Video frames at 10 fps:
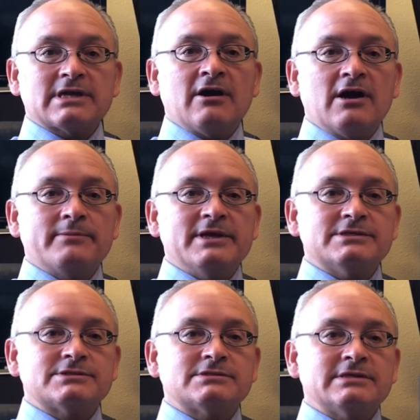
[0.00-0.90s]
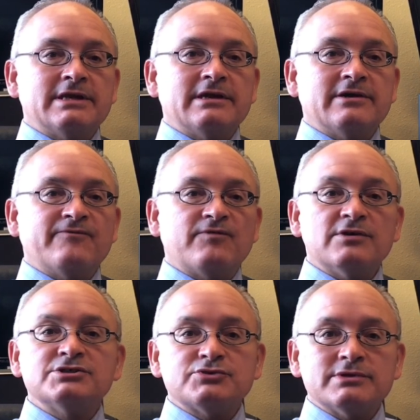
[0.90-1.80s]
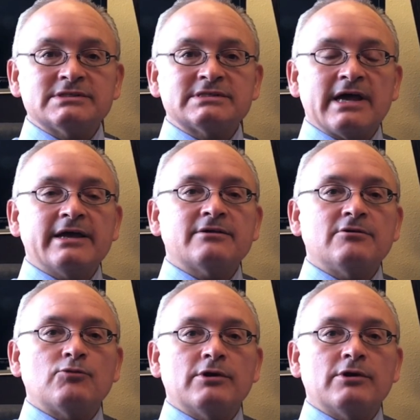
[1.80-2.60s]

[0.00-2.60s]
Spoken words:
economy is in a virtuous cycle